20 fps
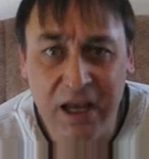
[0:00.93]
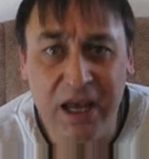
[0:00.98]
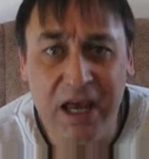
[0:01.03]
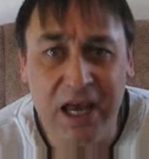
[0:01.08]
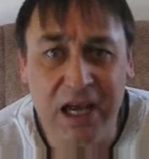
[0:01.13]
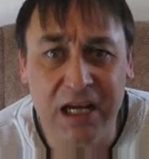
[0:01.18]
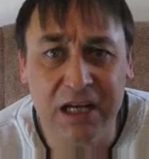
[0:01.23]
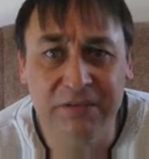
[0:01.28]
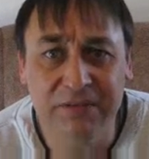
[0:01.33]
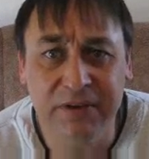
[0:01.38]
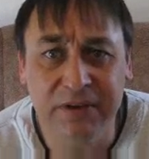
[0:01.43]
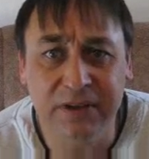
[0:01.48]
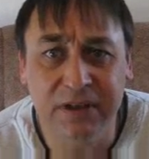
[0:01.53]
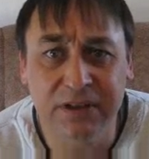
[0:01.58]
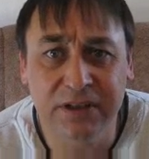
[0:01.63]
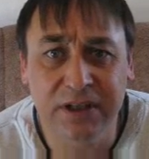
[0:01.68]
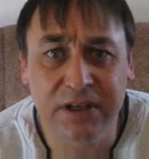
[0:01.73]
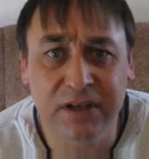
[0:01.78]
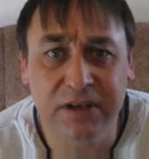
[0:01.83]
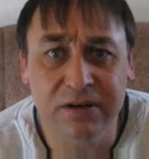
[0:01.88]
Our
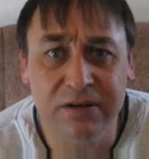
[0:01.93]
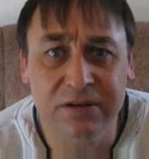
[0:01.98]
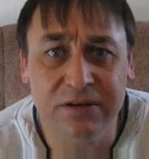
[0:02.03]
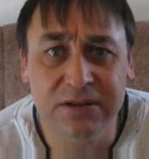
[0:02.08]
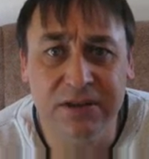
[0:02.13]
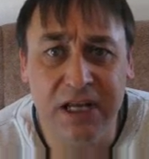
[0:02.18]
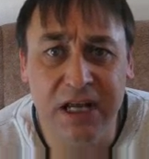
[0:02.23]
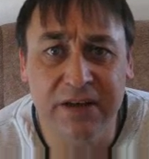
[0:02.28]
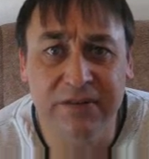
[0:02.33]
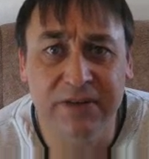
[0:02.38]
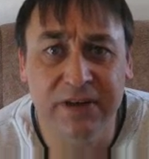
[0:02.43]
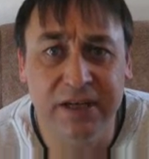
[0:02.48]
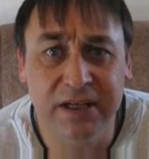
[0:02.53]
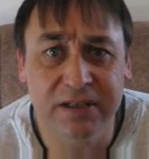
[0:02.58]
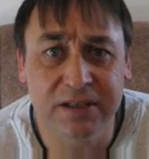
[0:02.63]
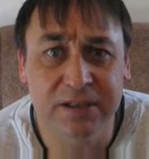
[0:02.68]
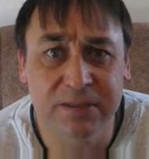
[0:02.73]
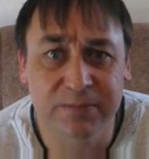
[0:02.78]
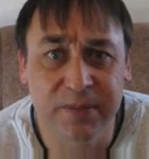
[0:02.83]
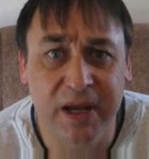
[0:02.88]
convicted terrorist David
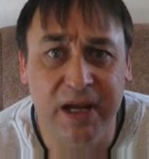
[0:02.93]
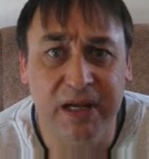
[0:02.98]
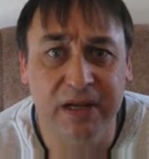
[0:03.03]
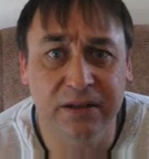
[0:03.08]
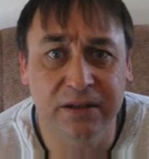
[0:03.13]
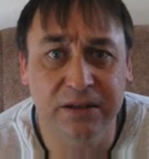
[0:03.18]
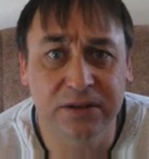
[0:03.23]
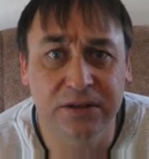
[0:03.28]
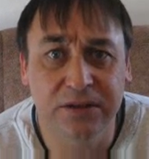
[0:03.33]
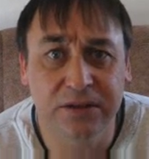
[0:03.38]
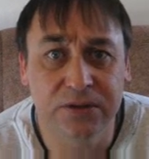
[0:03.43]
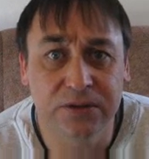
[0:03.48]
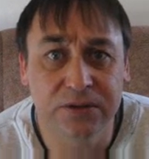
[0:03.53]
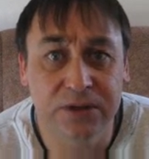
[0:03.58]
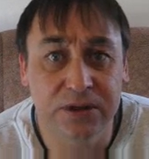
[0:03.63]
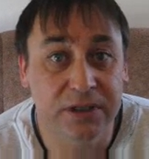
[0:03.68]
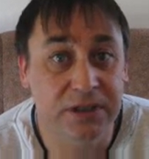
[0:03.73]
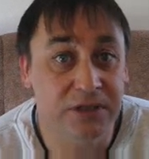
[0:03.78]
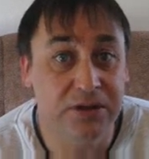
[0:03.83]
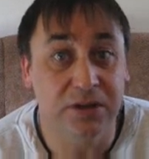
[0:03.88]
Hicks is back in the
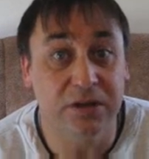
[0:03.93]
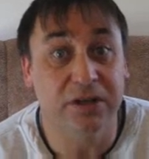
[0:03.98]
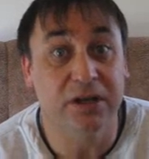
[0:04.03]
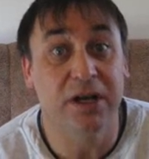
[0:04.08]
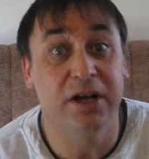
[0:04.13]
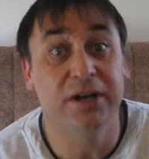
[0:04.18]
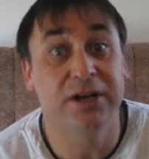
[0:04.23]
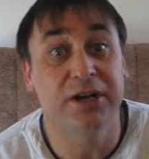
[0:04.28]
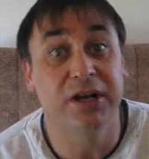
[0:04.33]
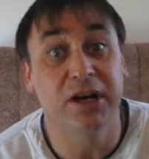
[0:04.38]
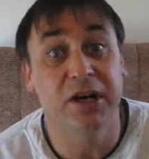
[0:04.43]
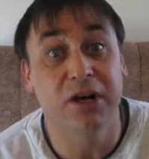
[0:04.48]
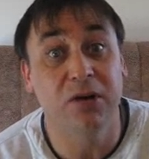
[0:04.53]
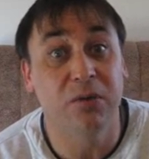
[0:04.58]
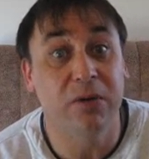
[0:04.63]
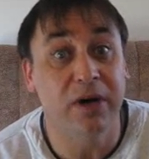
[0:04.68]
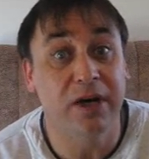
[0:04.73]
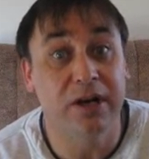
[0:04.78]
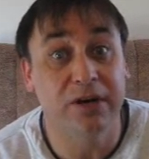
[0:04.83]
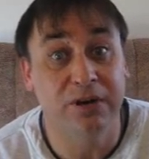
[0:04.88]
news and it's not going to
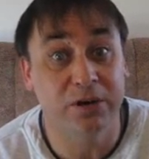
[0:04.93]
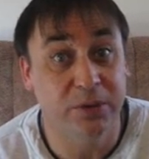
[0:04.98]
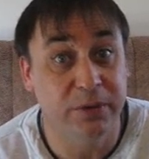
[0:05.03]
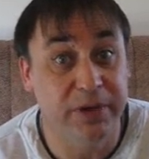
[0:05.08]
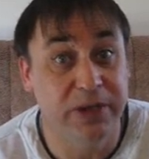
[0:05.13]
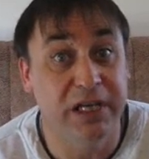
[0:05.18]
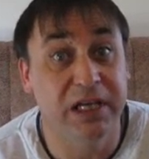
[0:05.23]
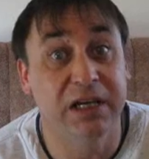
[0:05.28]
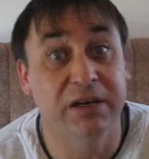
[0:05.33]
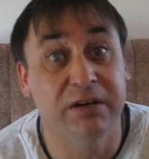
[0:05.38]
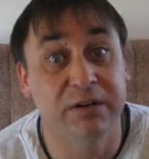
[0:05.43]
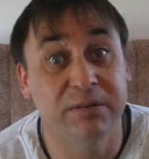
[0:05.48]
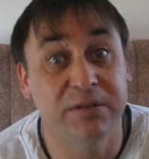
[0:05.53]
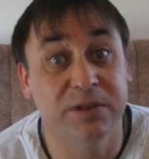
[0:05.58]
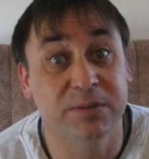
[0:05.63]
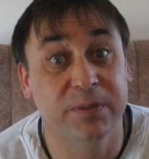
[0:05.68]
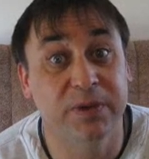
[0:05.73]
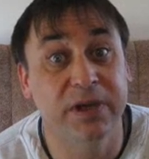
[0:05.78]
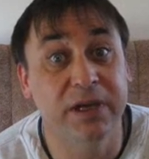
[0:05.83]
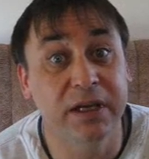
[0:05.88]
go away until we hear him
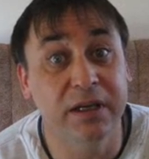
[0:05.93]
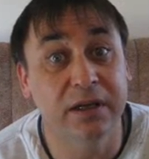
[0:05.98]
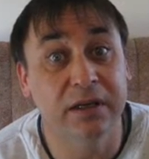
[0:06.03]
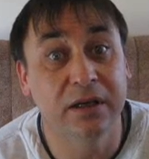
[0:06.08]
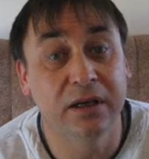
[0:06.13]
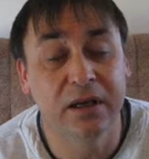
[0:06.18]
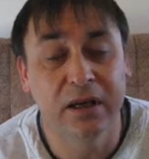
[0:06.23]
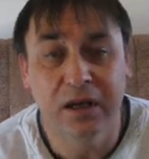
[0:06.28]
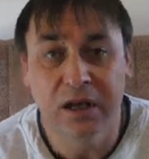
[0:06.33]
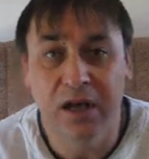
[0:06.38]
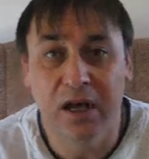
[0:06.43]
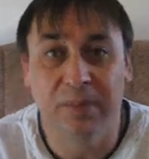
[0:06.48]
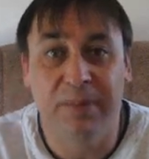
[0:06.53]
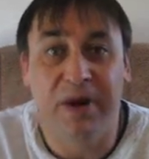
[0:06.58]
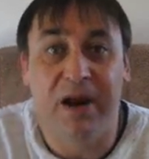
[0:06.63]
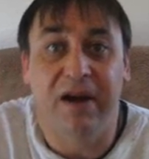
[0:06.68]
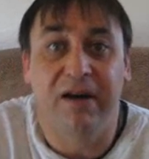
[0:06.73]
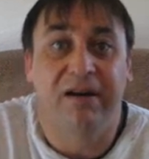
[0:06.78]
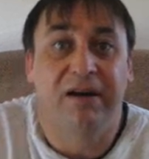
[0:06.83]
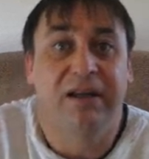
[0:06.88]
speak.
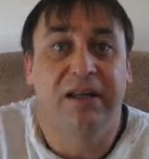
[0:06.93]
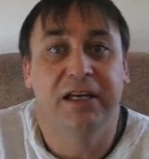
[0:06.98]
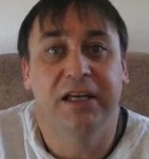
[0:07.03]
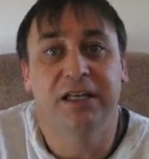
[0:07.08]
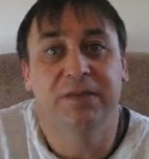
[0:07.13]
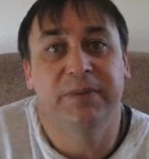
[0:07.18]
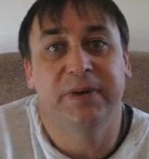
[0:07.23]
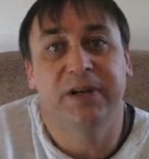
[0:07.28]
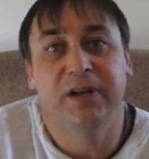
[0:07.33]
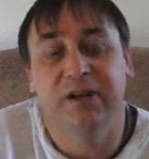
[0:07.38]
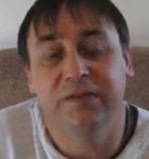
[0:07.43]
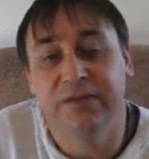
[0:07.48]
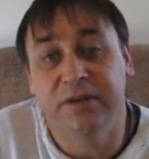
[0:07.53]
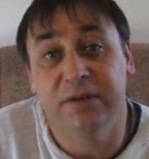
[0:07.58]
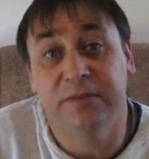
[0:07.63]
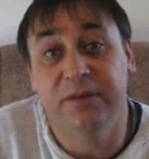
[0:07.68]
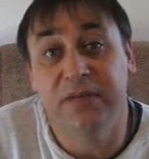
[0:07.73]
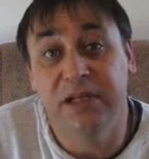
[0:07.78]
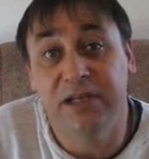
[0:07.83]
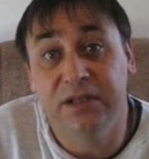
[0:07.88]
Apparently he's been offered
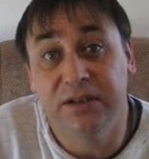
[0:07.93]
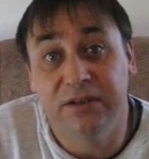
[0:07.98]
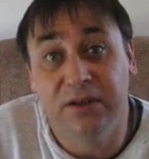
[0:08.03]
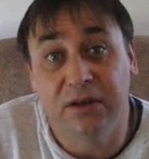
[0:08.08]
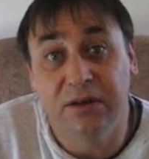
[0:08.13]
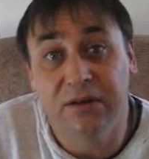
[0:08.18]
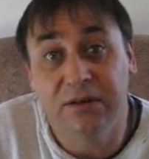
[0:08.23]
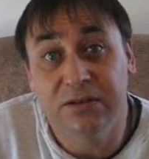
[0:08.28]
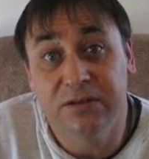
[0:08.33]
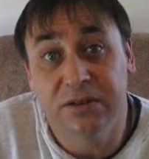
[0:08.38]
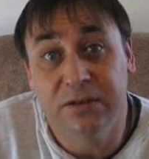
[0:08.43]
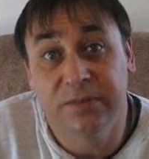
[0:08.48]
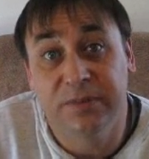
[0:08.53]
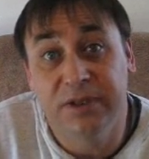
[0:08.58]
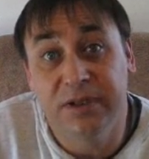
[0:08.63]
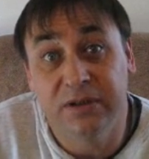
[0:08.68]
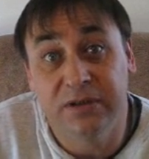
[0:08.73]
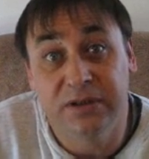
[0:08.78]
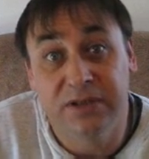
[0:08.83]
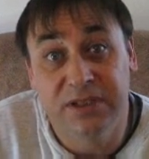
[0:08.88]
a million dollars to
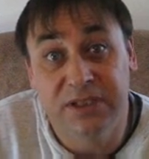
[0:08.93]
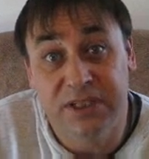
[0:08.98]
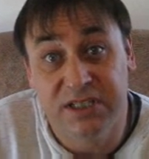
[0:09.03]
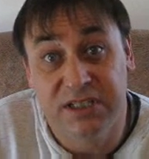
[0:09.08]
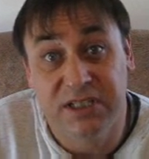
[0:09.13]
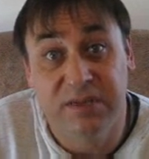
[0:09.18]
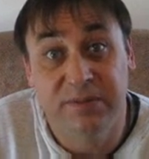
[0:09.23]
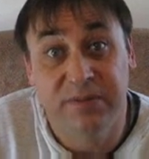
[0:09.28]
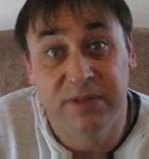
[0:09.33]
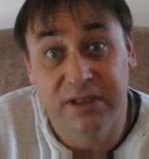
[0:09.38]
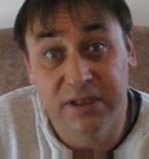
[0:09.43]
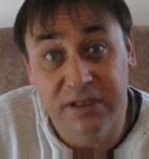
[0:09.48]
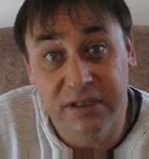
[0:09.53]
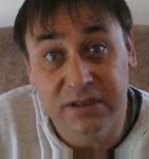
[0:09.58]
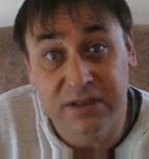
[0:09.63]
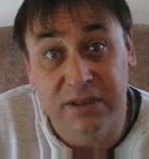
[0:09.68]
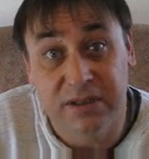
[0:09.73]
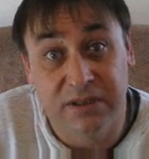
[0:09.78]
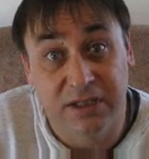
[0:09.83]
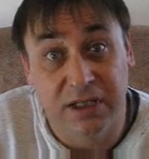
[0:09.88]
be on 60
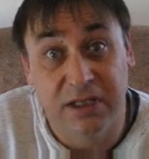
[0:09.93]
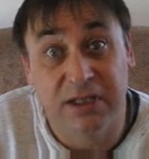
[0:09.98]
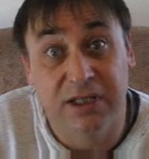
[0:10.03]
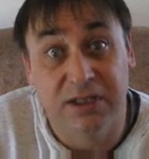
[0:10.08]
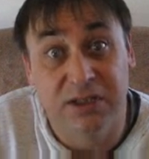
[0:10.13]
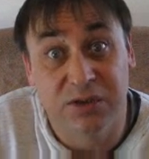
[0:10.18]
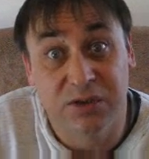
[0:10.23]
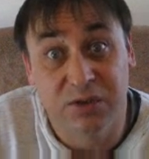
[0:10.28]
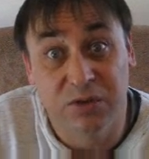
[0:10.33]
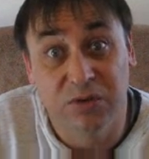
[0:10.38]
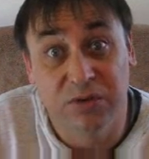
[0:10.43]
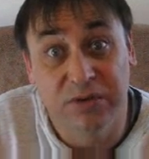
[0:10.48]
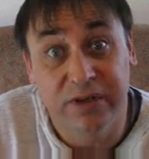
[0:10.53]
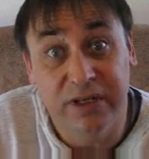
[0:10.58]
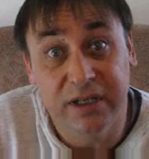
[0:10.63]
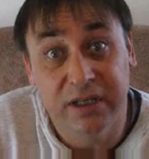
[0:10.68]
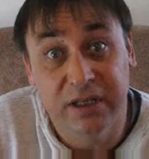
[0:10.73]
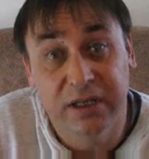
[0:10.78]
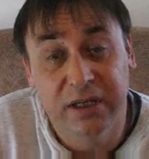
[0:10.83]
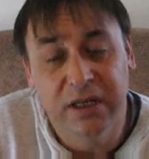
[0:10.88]
Minutes and tell his
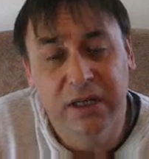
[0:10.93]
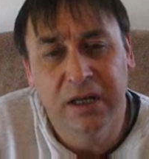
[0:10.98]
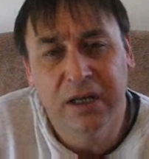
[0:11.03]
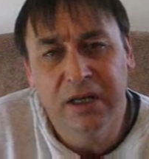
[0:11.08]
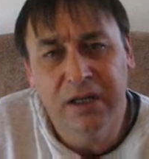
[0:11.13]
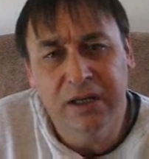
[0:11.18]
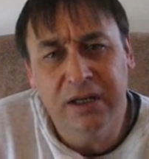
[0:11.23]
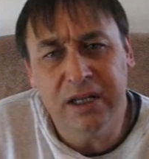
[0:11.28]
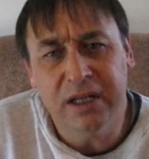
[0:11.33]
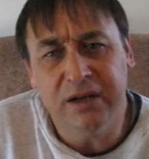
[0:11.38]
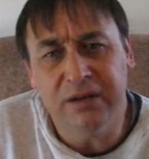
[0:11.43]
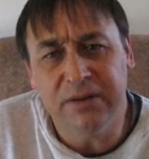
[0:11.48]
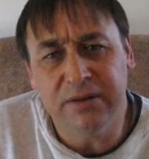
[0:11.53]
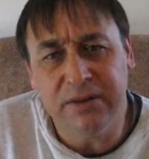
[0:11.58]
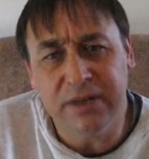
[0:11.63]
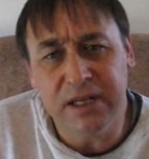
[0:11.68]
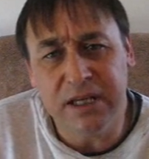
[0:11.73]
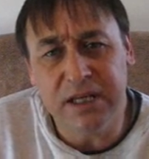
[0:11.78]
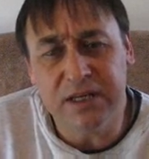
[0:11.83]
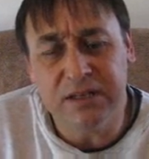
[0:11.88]
story. Now the
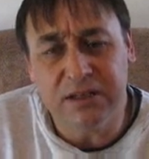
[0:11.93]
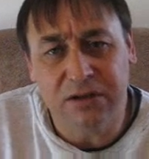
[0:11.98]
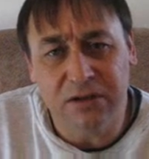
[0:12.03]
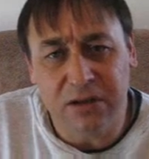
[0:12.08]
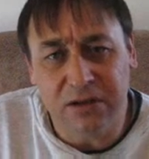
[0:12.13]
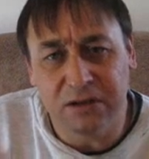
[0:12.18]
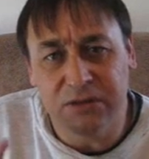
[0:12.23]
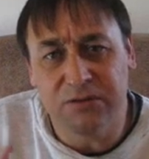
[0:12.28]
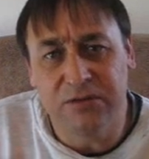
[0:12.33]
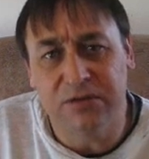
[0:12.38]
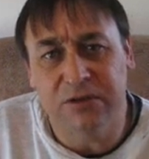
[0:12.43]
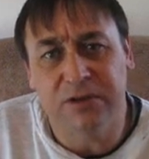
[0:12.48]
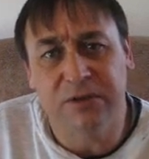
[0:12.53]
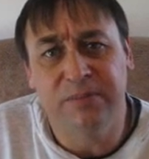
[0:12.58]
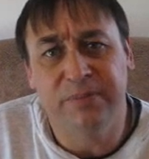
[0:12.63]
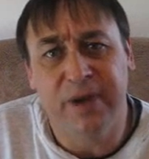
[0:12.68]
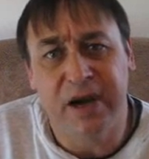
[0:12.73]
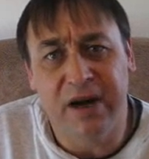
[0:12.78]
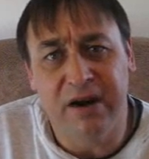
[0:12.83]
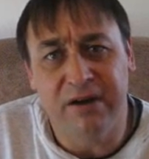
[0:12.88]
thing is I'd like to draw a
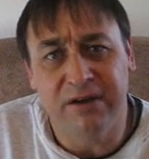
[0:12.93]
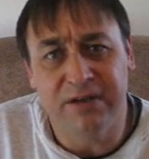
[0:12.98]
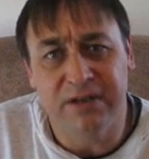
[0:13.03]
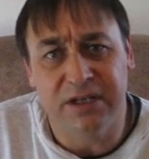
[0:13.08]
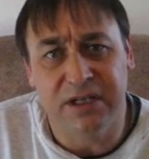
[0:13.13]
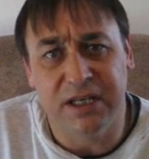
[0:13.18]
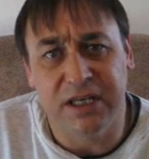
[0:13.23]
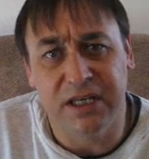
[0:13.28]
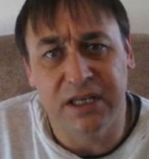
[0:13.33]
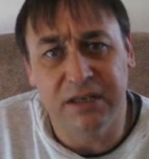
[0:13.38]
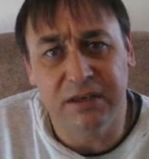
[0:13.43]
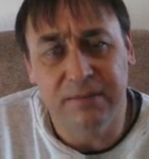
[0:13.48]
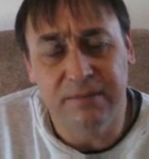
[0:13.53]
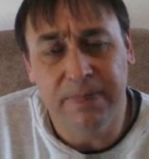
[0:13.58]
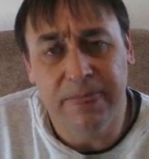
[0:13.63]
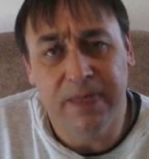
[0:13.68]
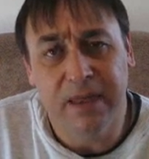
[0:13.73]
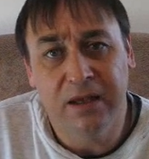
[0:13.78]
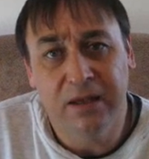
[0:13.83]
comparison here